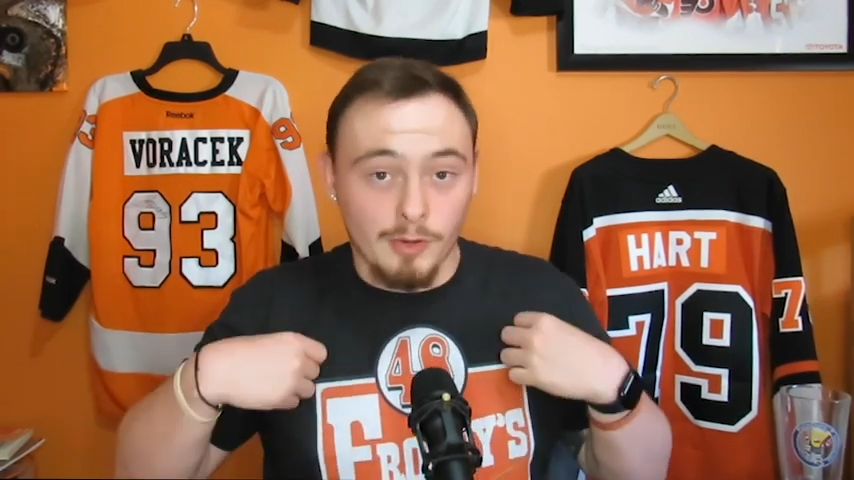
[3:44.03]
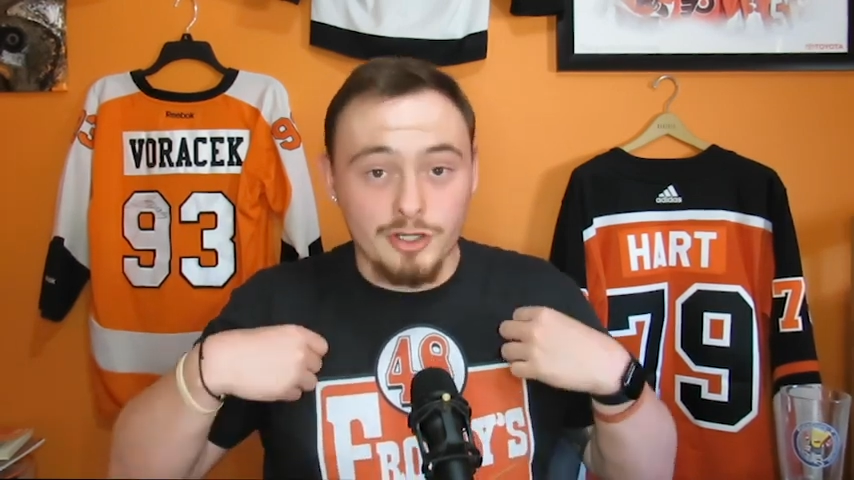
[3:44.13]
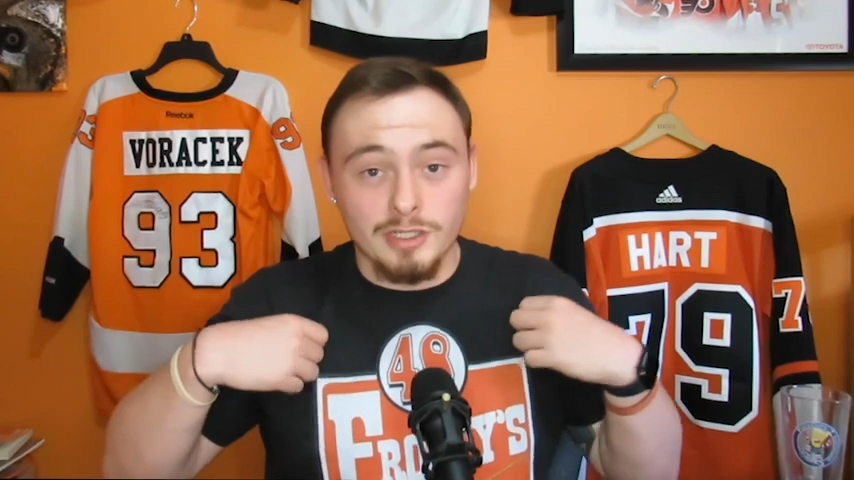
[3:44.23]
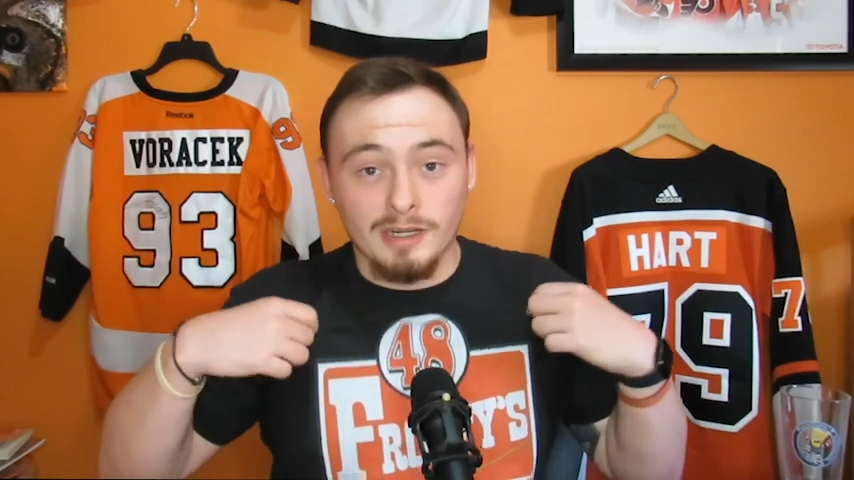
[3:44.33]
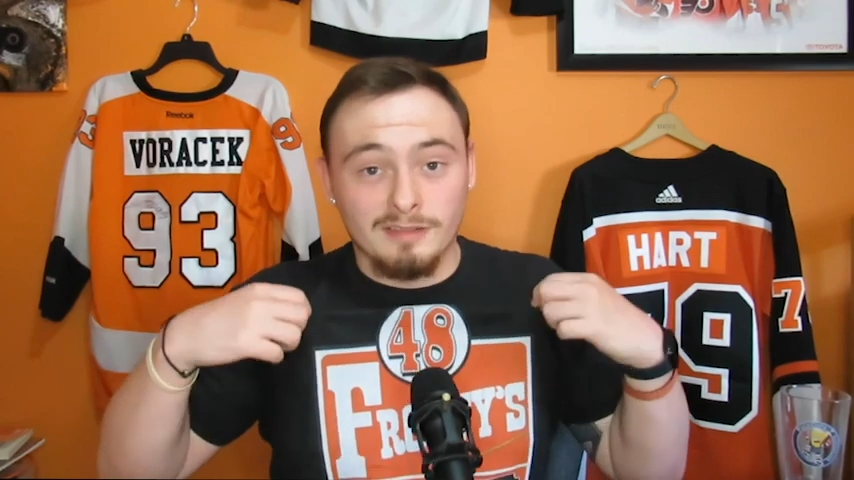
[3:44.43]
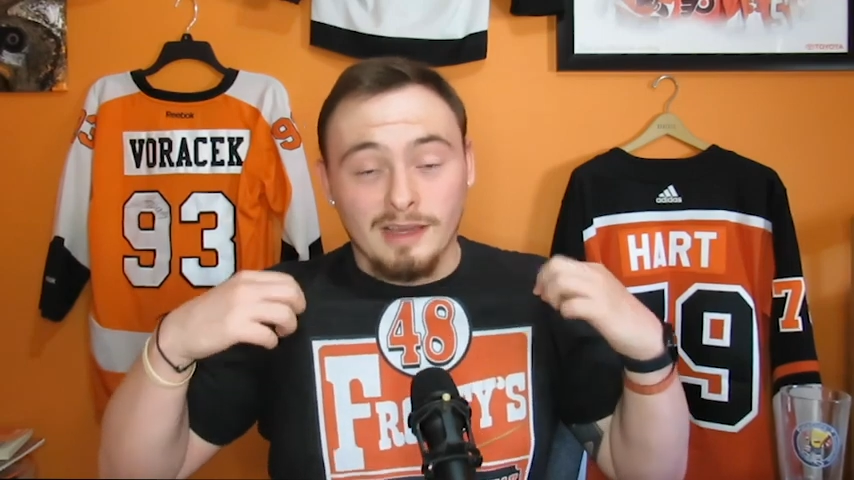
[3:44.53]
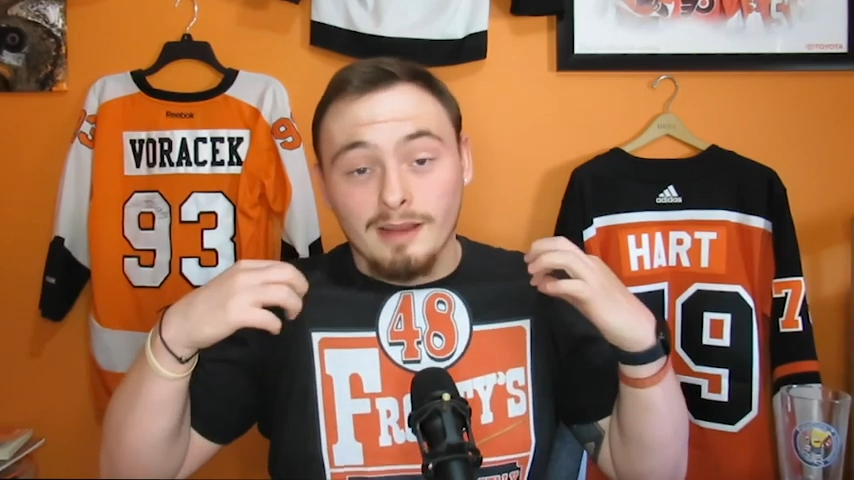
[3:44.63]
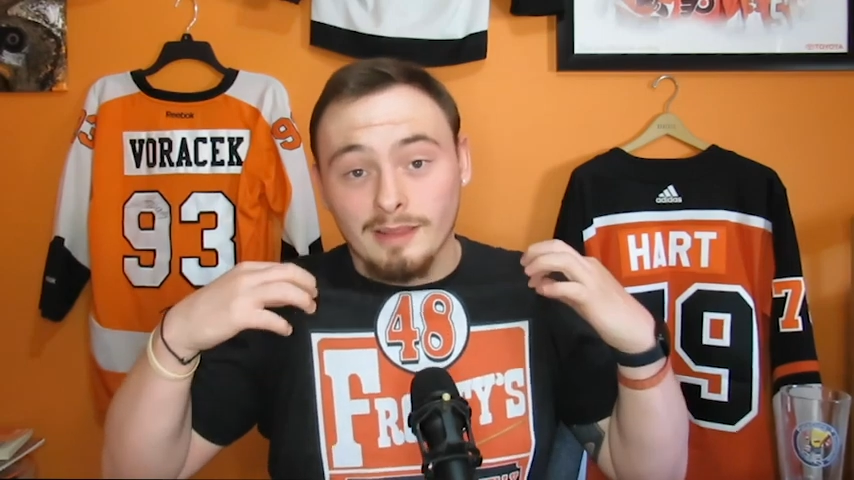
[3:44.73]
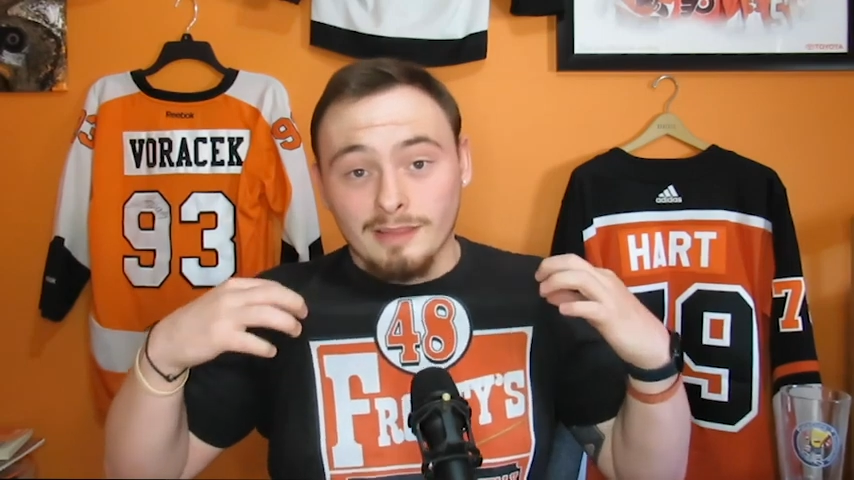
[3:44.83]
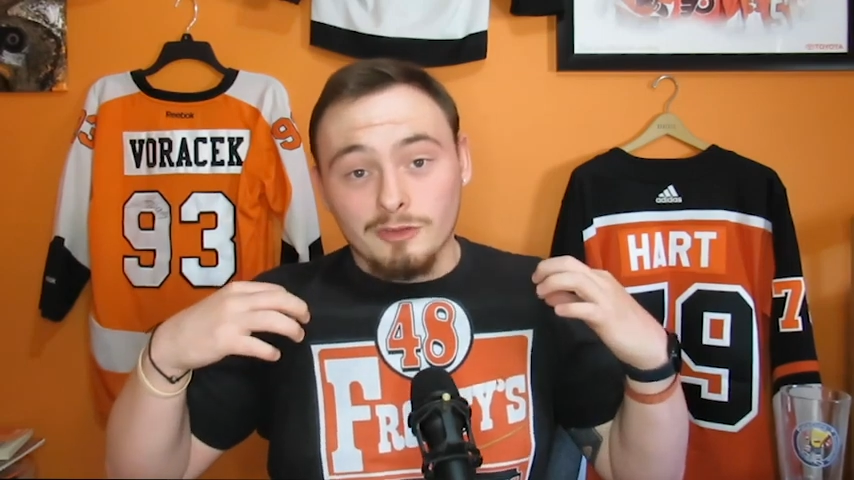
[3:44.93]
the merchandise
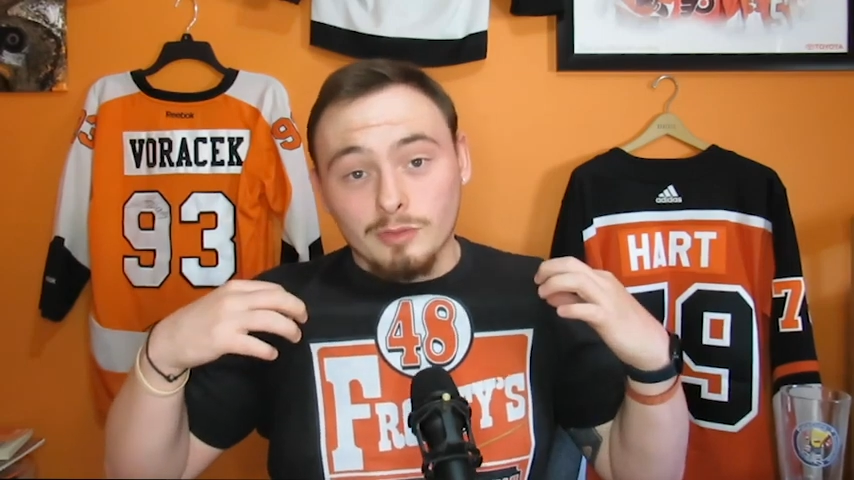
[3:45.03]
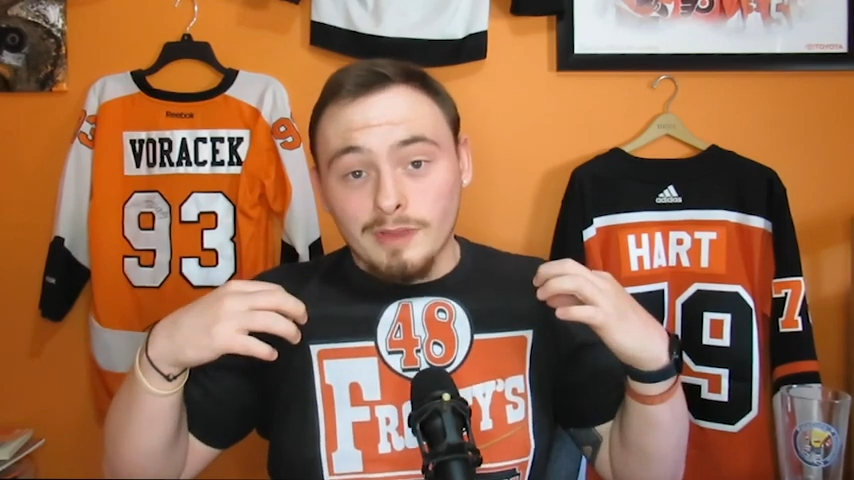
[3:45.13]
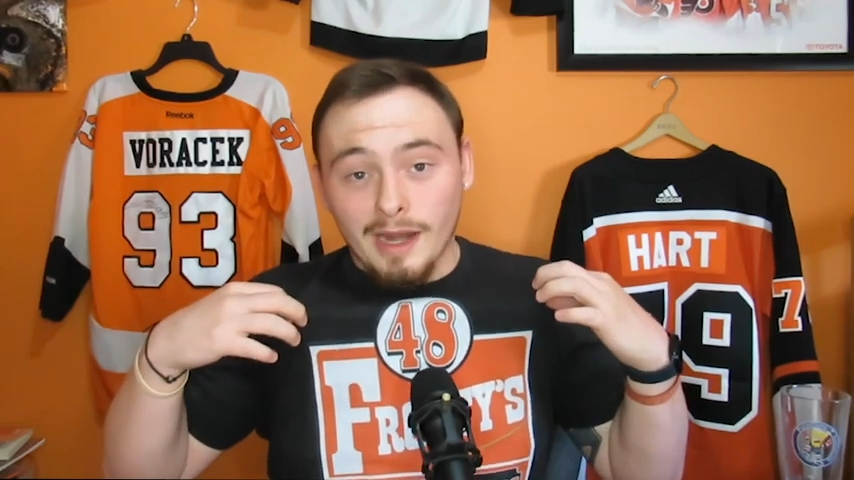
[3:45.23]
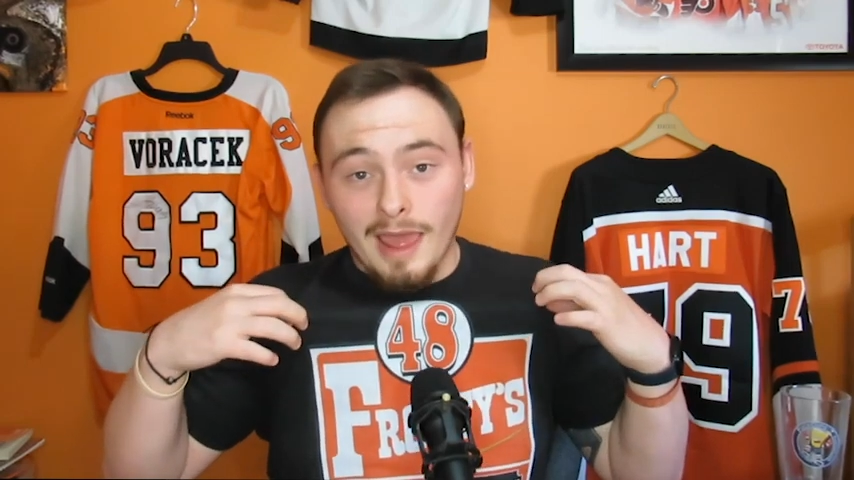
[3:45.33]
kind of like this one